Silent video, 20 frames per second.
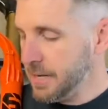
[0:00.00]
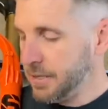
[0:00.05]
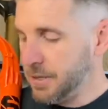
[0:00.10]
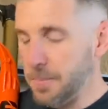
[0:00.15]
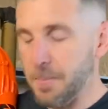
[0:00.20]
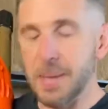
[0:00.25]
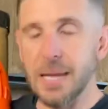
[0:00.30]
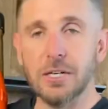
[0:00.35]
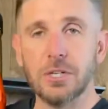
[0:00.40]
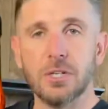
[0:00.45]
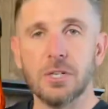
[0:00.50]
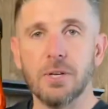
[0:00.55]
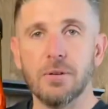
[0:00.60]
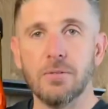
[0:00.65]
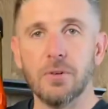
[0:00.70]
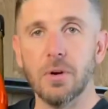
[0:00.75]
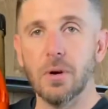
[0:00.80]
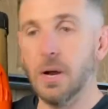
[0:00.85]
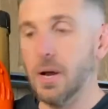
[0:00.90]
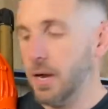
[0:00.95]
dimension of
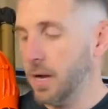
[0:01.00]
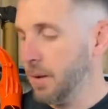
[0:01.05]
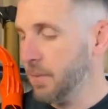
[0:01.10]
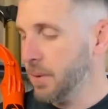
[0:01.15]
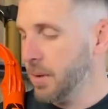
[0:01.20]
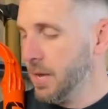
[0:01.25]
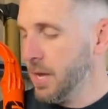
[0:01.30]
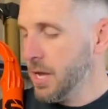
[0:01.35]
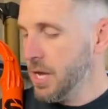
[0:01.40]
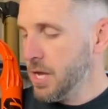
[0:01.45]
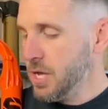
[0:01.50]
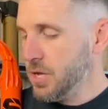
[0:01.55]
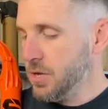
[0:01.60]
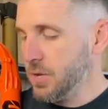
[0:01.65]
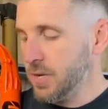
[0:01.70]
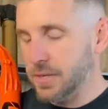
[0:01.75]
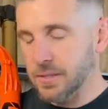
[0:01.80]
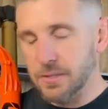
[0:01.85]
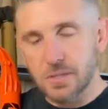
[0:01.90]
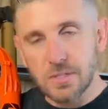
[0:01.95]
your hub, you
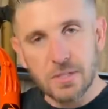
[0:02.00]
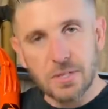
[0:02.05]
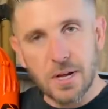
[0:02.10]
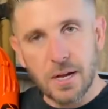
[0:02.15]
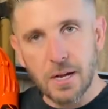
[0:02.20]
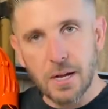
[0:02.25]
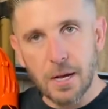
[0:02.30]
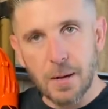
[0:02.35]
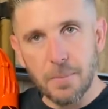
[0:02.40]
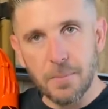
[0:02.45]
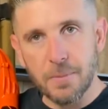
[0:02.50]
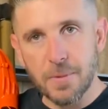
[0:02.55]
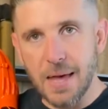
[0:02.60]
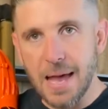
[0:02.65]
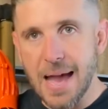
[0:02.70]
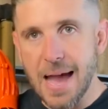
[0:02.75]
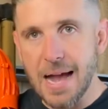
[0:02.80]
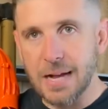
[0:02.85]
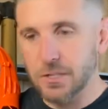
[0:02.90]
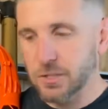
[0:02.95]
can snug up the
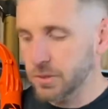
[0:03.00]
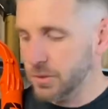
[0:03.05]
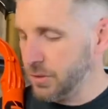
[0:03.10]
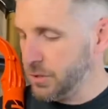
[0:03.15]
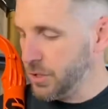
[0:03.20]
axle.